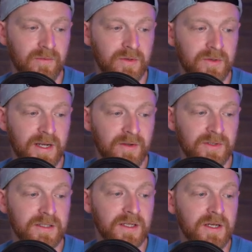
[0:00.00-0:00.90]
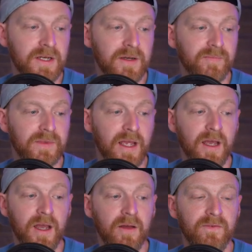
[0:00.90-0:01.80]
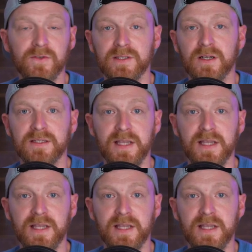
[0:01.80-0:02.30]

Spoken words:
using ounces. Filter size